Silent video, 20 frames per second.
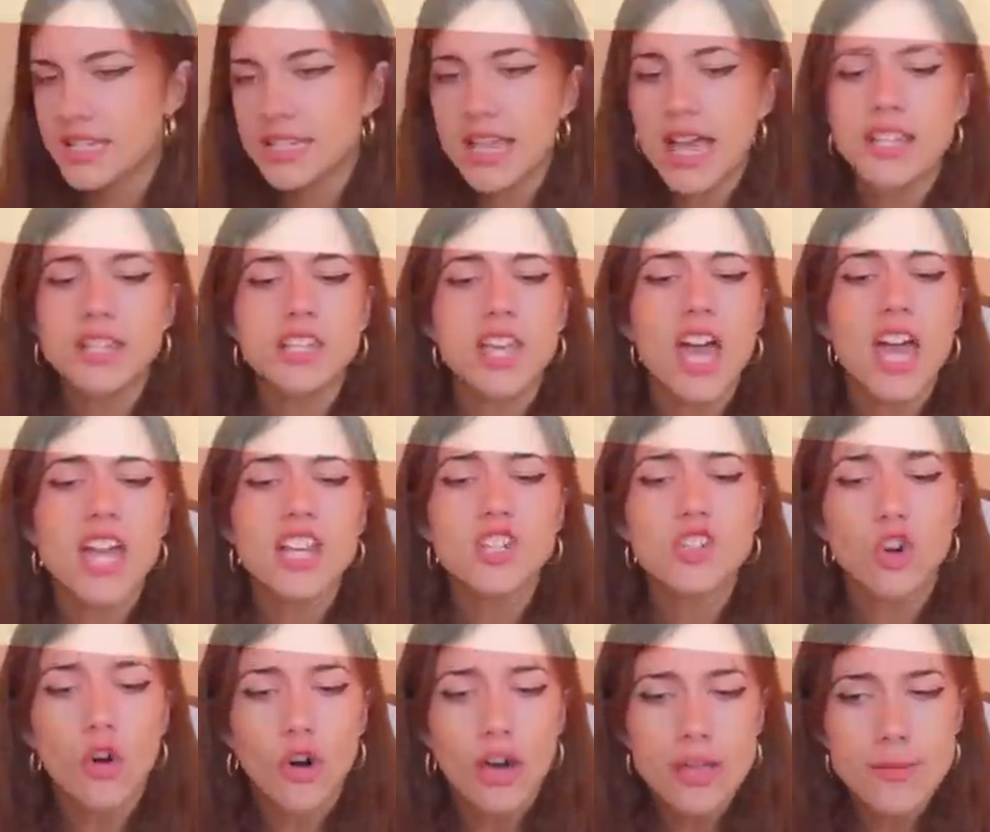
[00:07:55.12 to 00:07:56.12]
set a
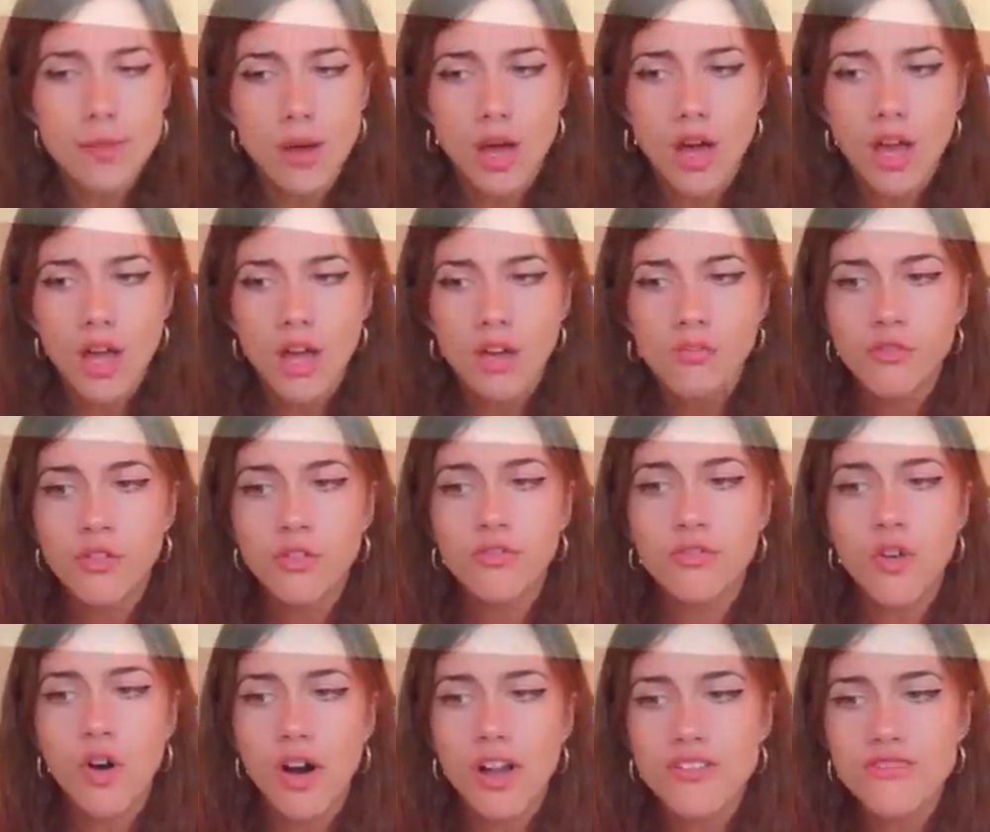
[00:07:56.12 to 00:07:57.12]
timer for
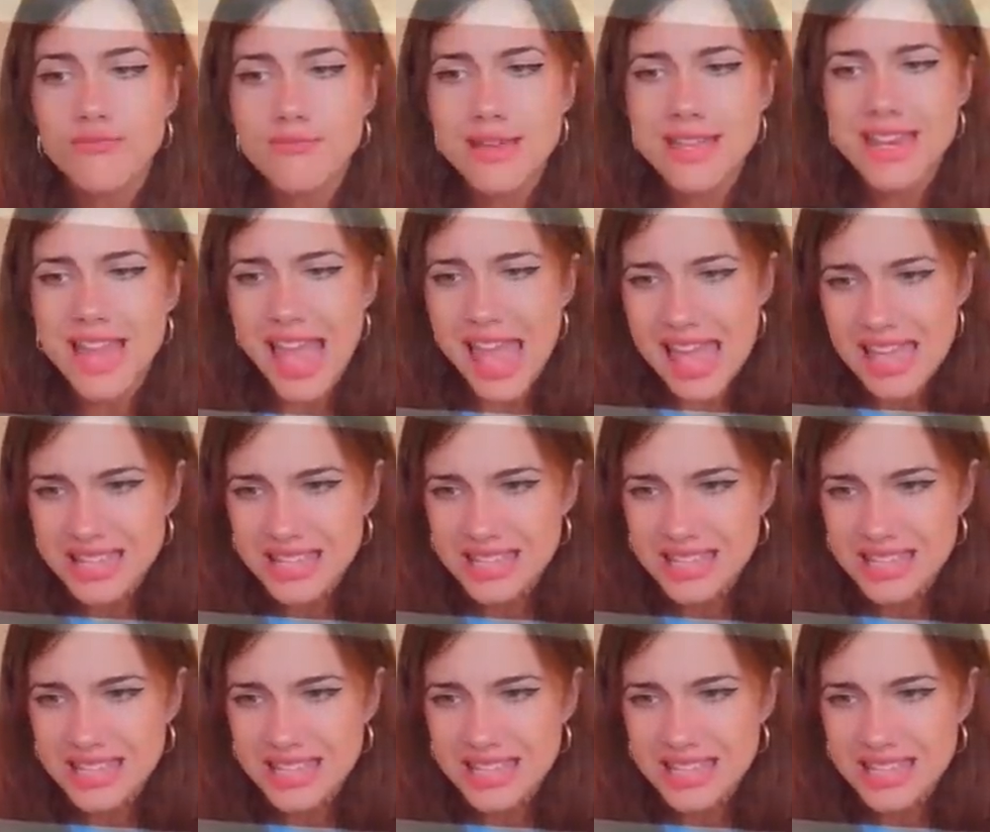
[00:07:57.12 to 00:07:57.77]
five minutes.